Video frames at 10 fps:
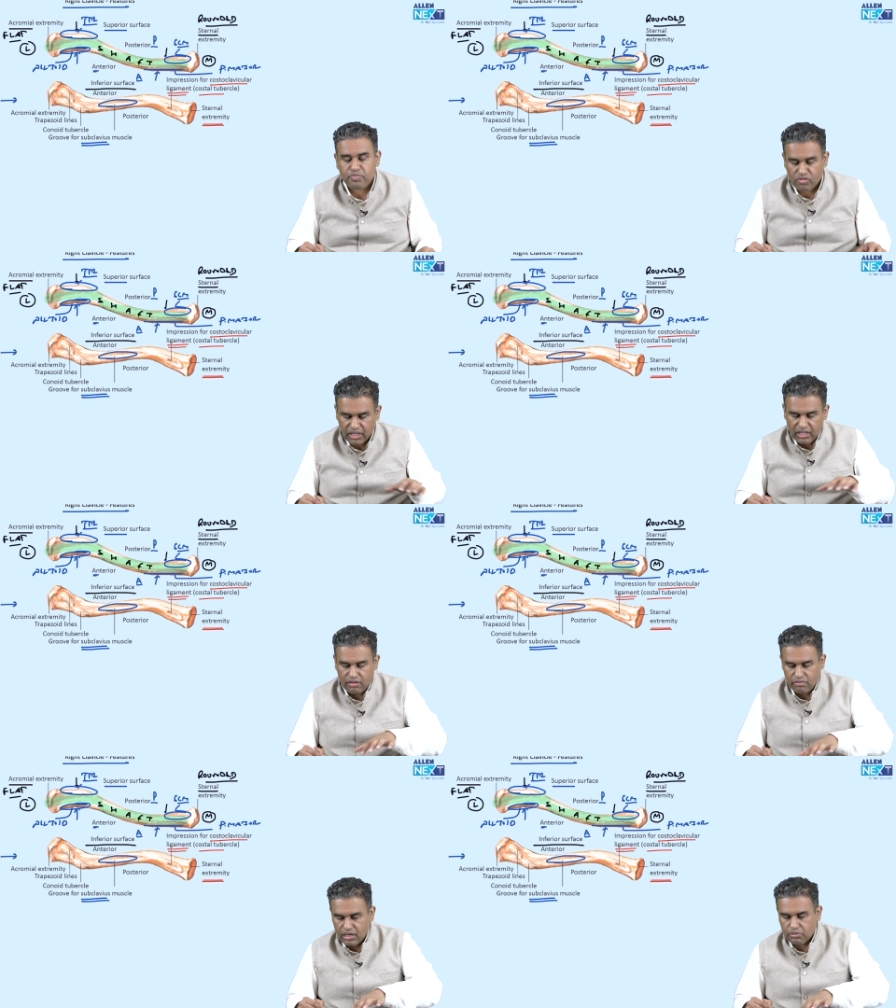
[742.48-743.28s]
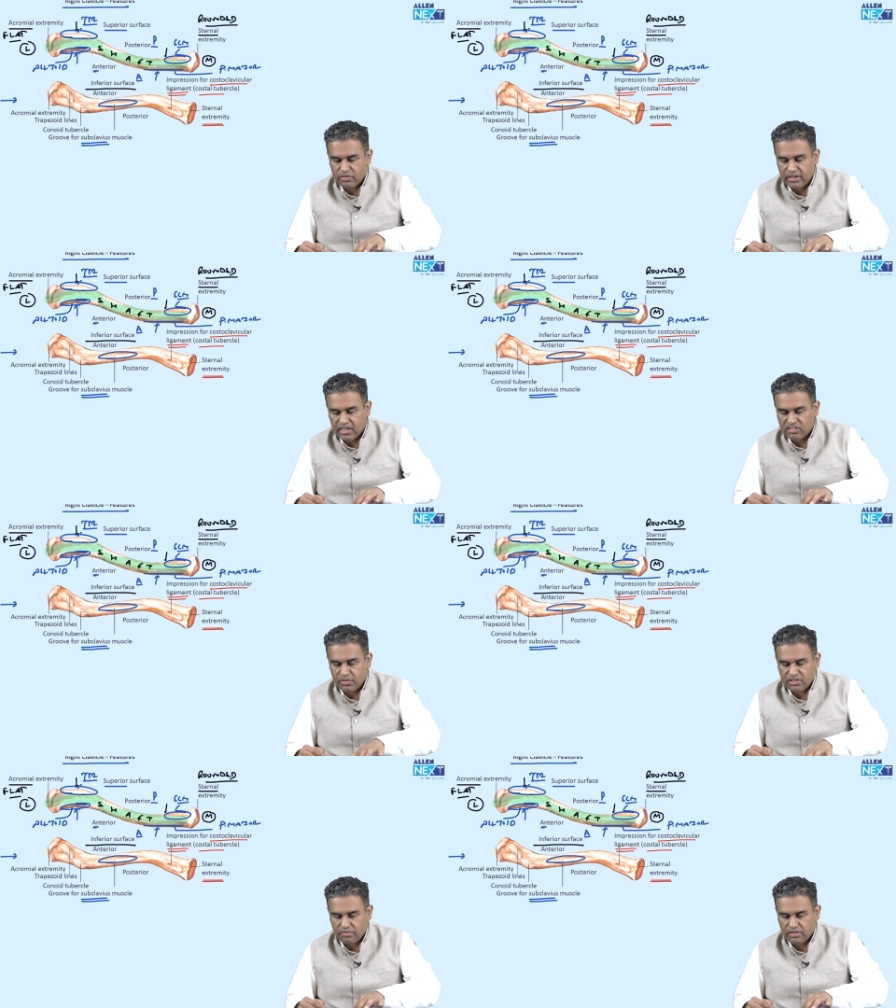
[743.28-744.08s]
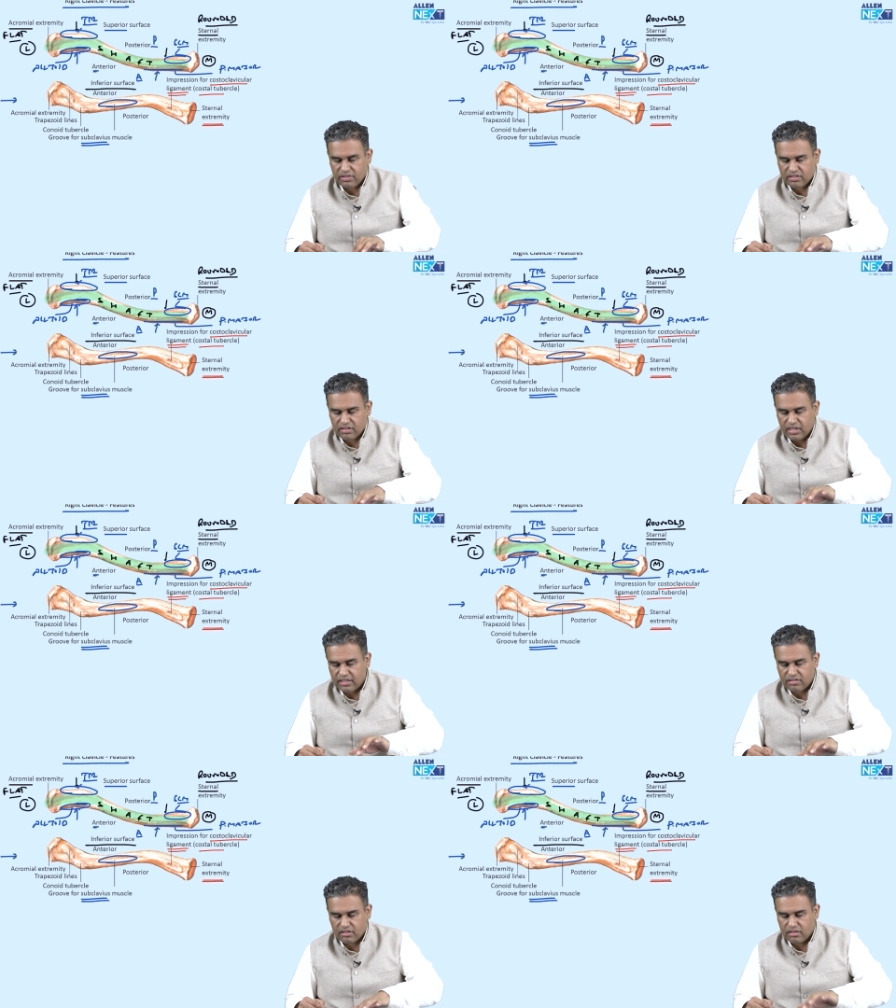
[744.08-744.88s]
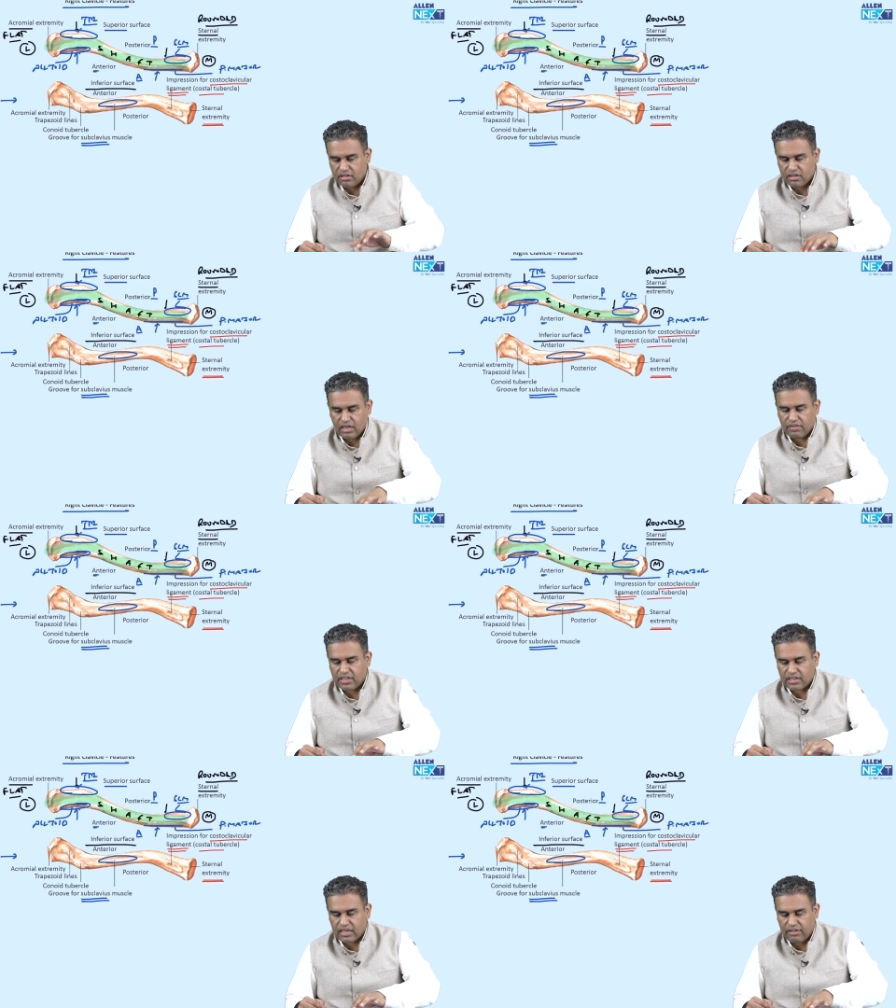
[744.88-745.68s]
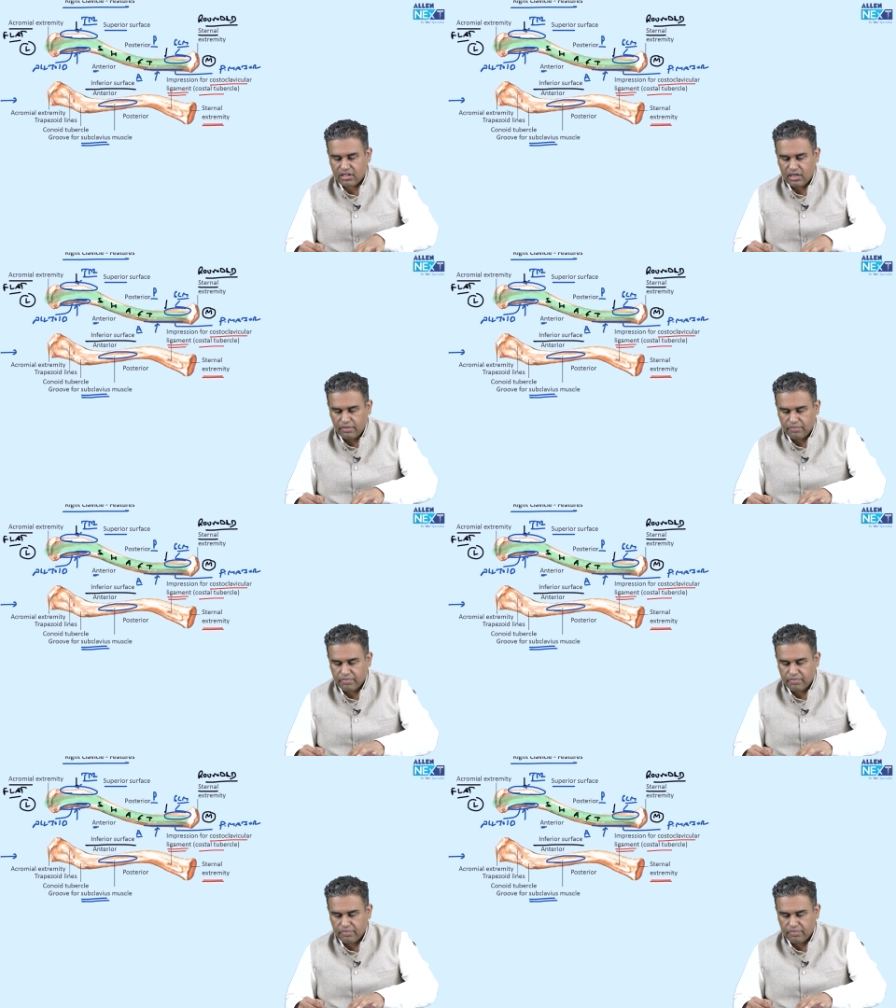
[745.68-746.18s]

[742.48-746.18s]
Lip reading: Okay, we come to the weight transmission. But first, let us deal with that clavicle.